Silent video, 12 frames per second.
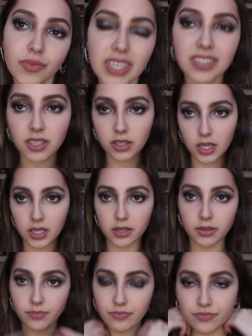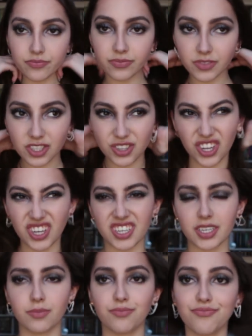It's a look. It's a
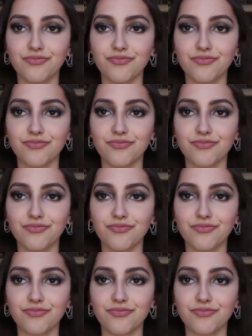look.